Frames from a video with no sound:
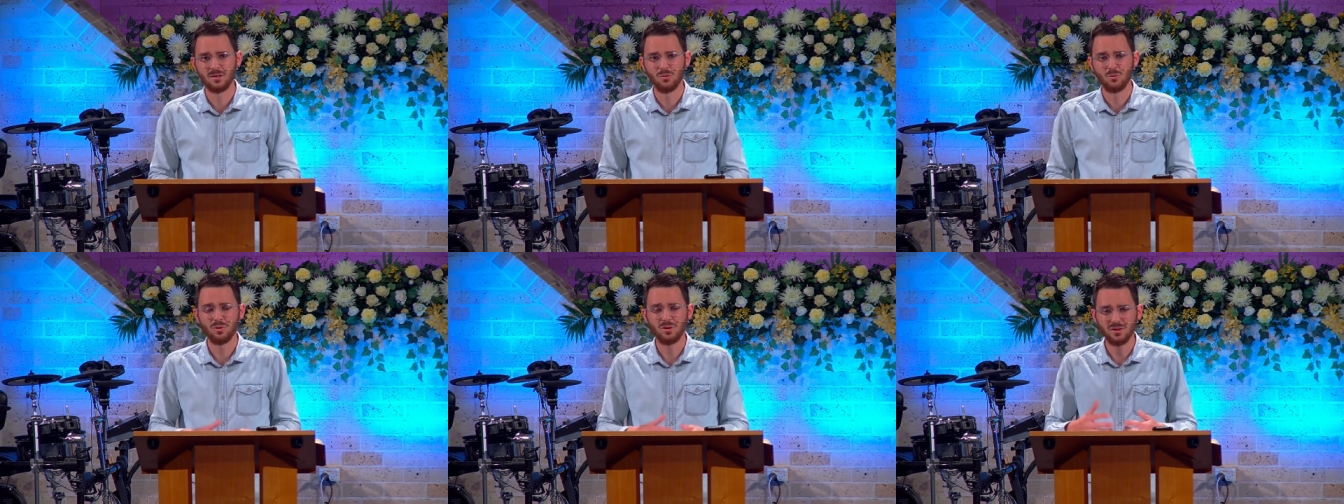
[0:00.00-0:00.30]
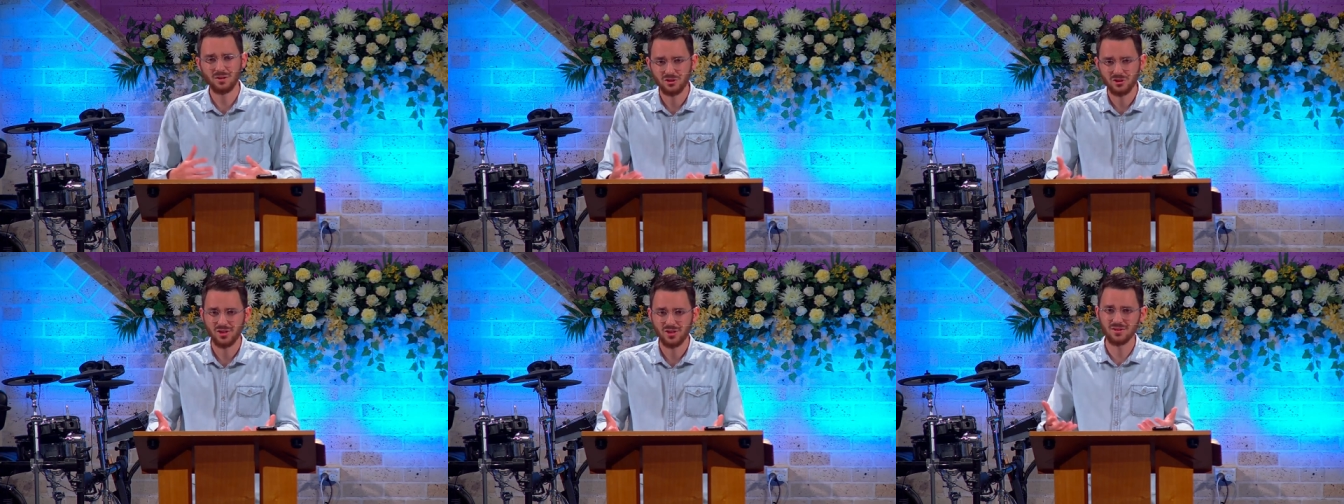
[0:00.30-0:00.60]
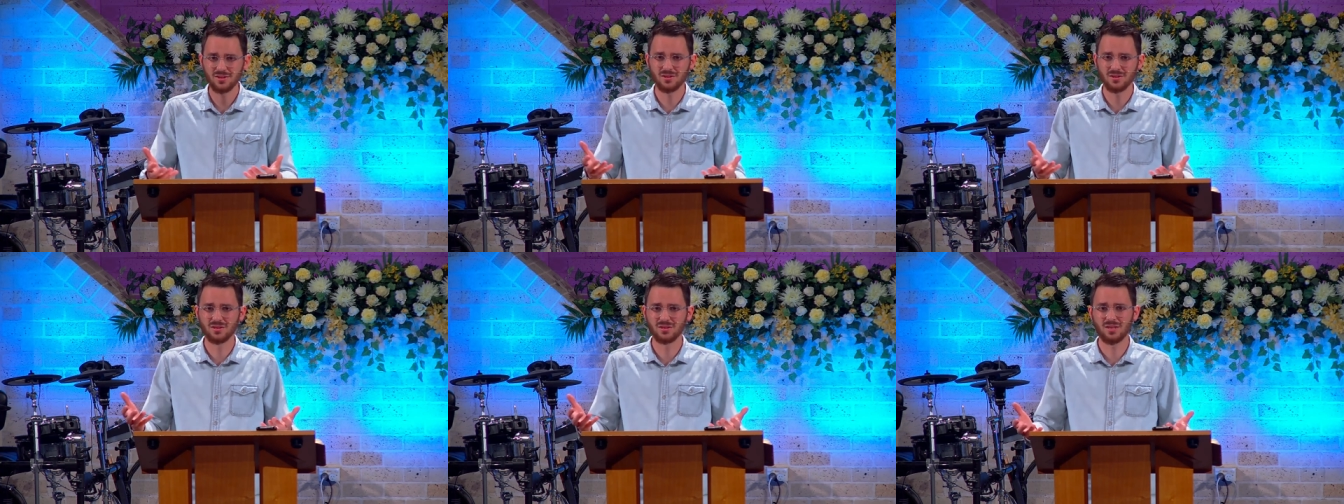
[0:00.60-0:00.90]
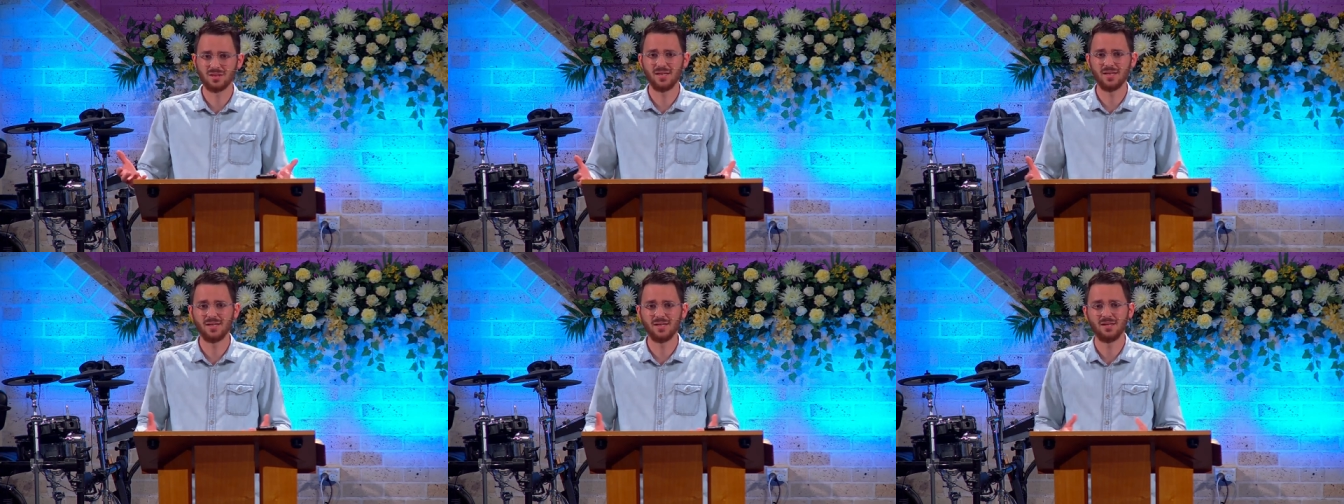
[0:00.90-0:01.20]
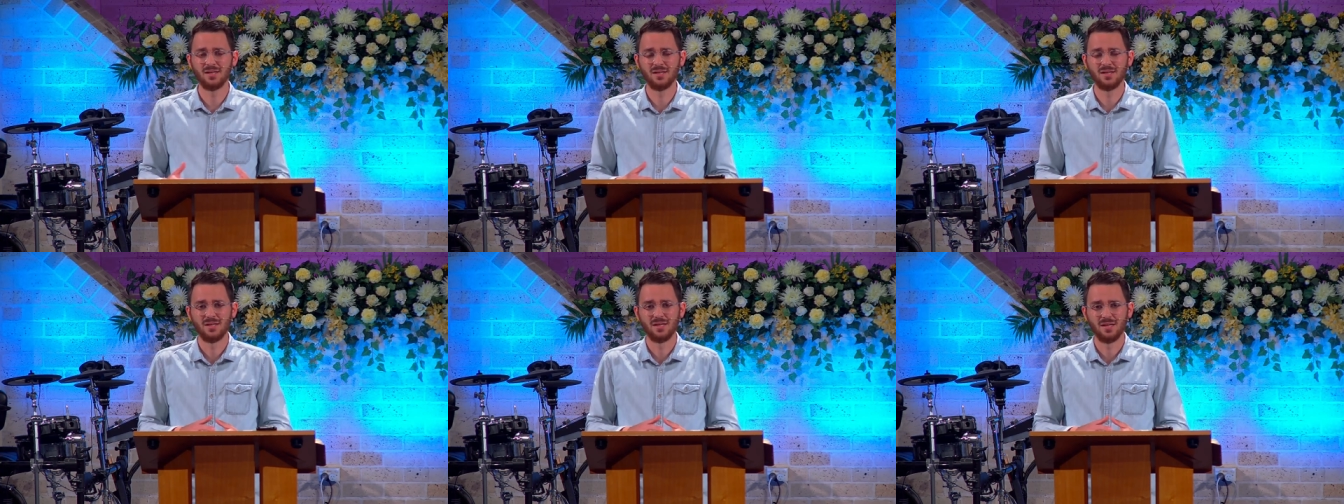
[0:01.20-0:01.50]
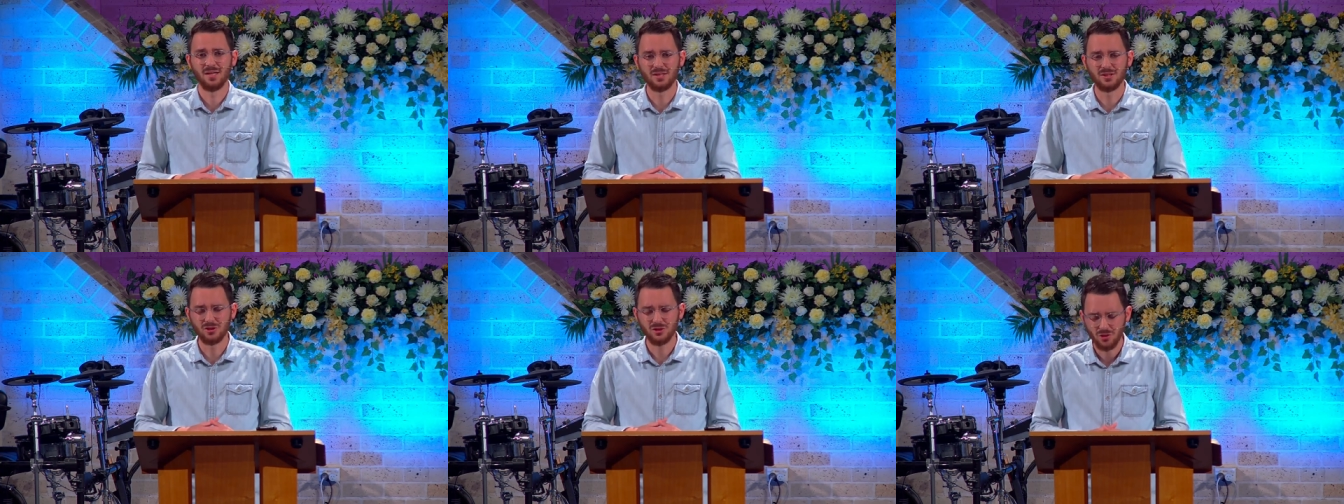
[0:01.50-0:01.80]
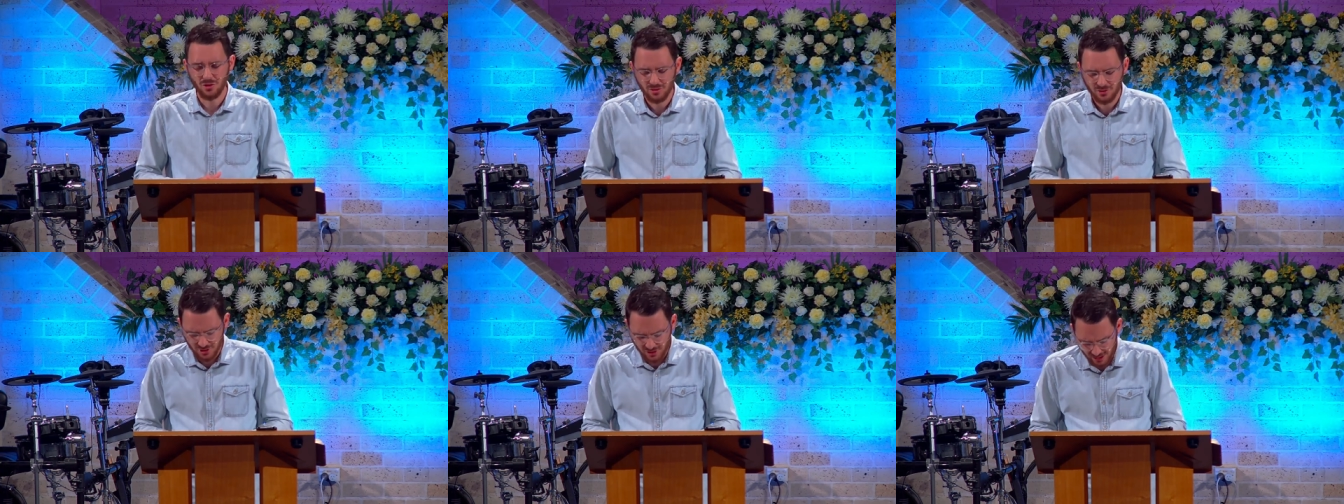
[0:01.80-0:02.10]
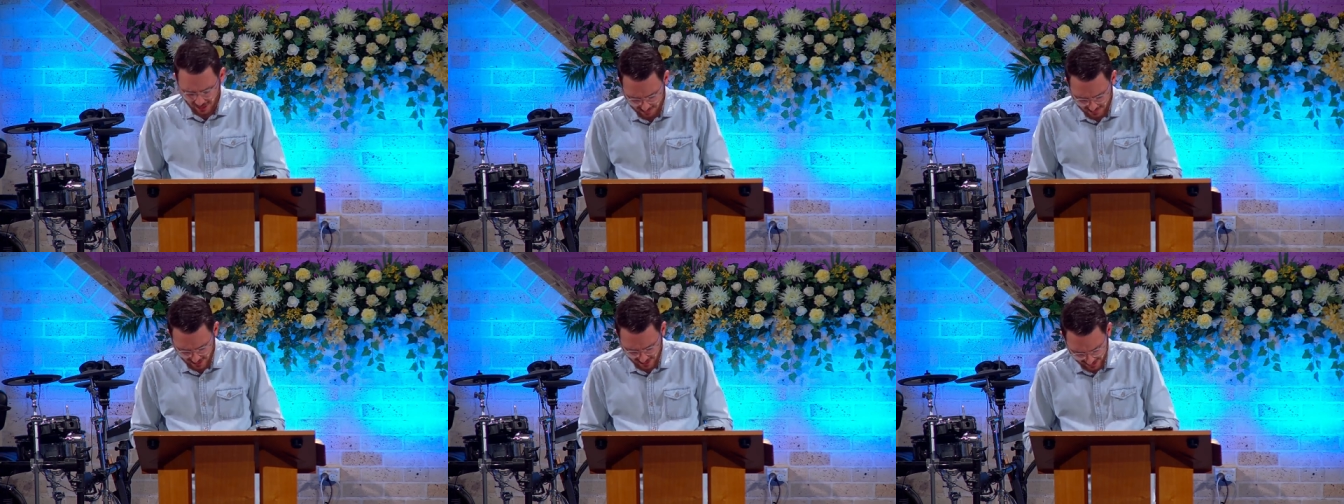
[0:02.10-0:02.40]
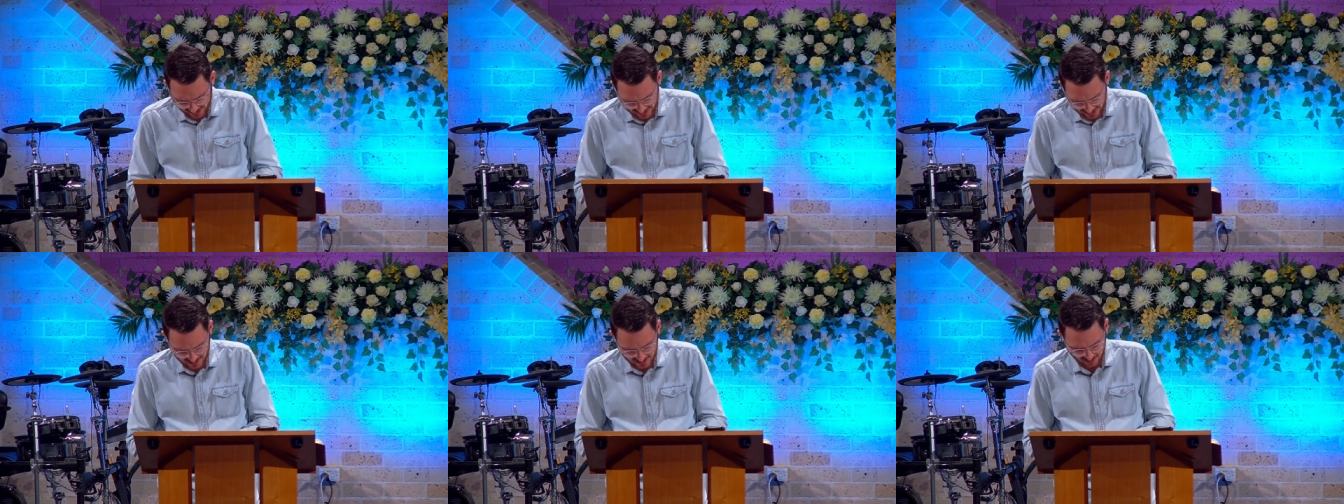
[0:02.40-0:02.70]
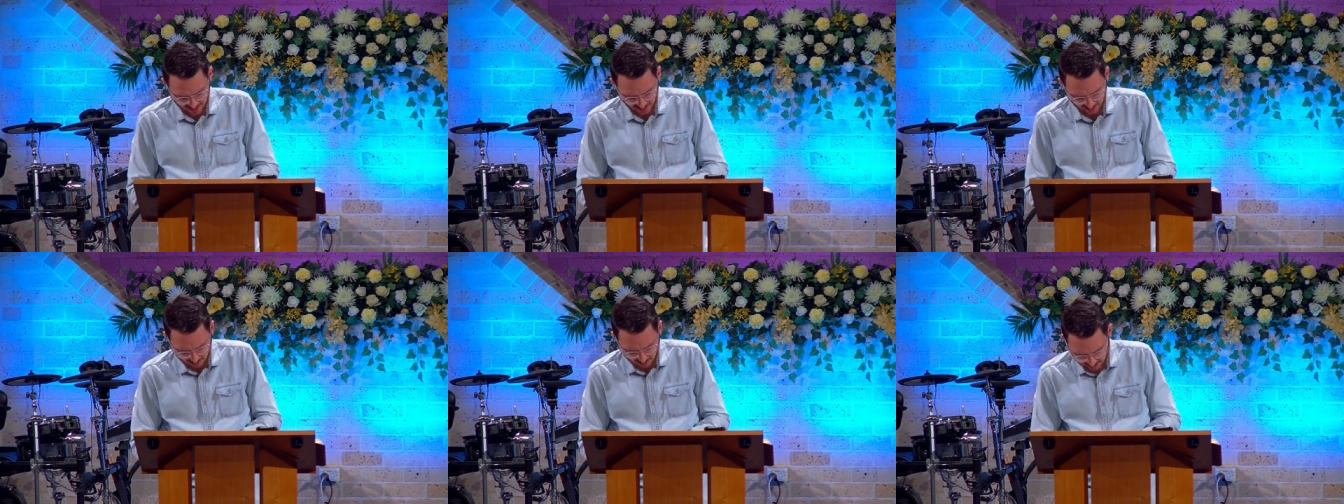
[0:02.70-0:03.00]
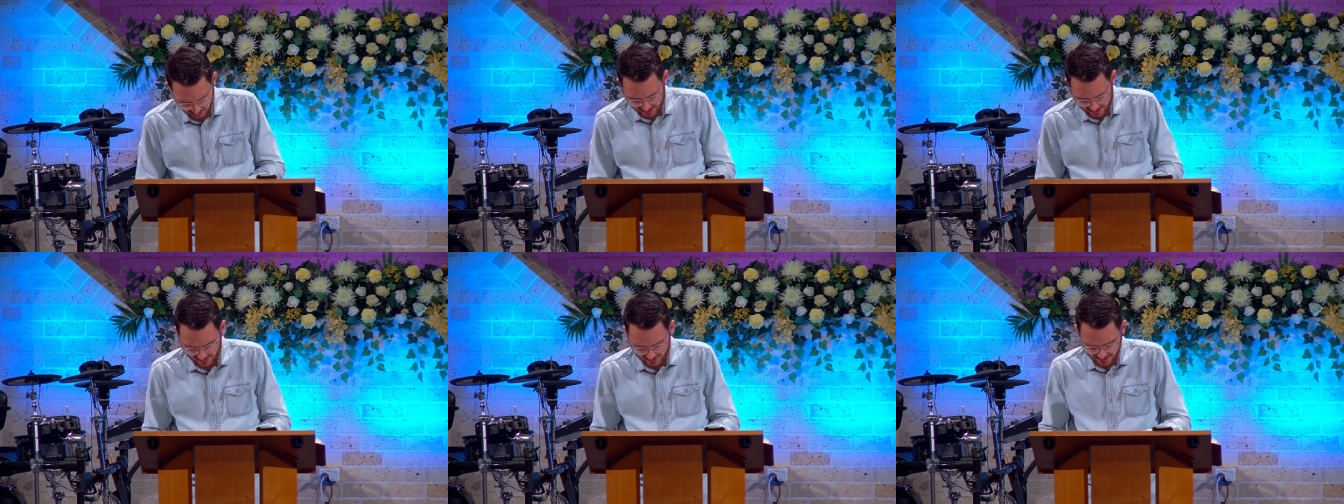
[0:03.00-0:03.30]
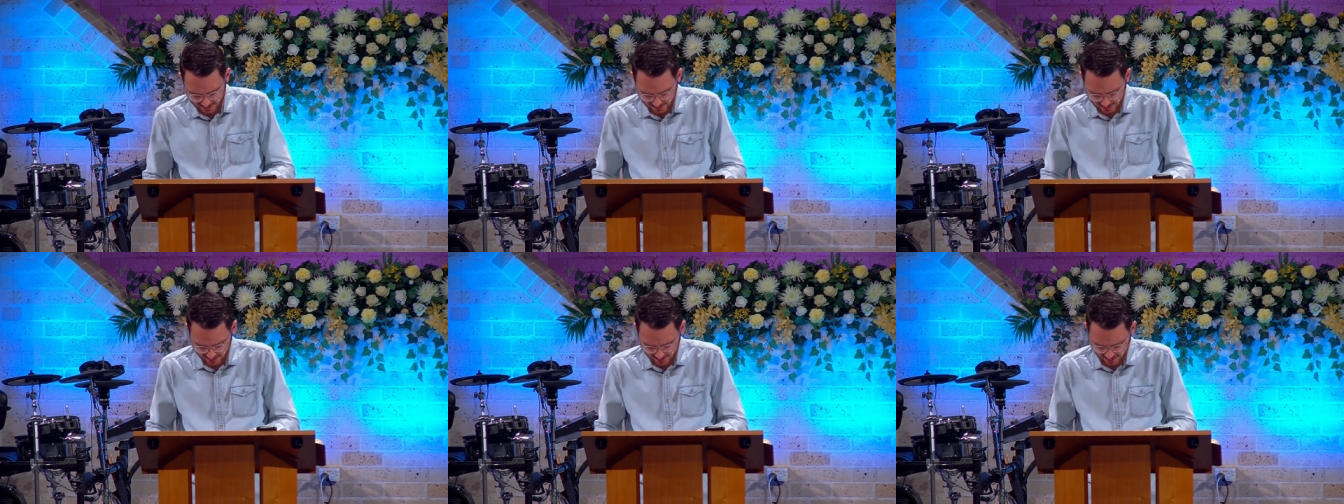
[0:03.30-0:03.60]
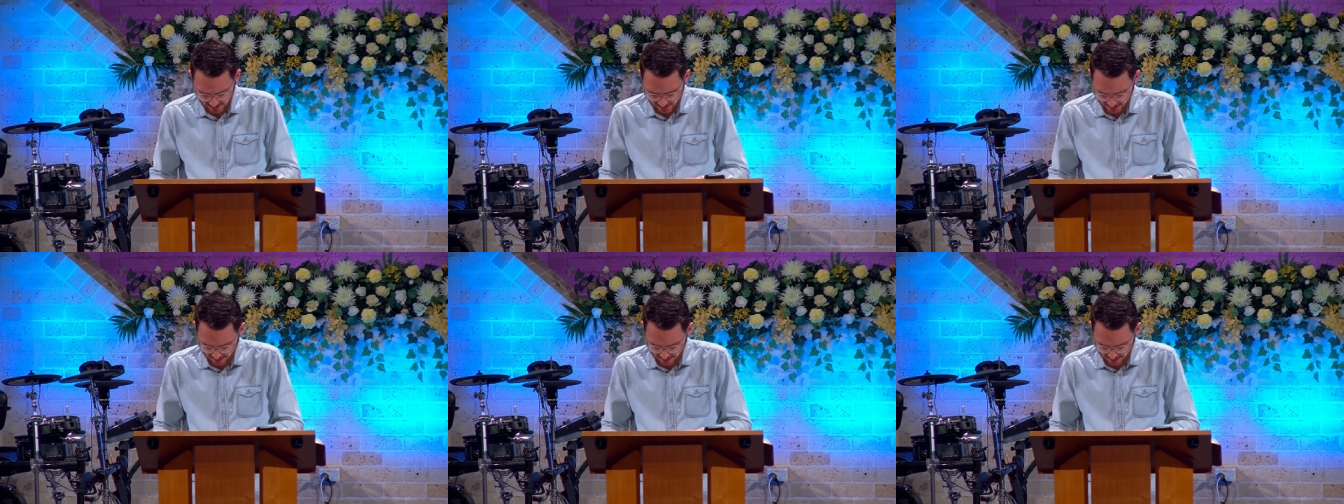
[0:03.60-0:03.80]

What did Jesus say in John chapter 8 to the crowds?